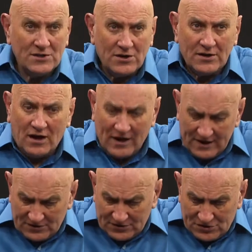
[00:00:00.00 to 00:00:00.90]
John, I
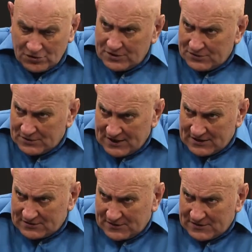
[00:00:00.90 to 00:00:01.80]
enjoyed your
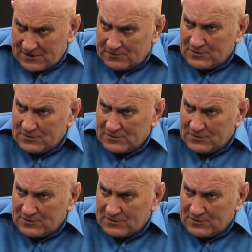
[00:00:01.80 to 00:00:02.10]
last visit.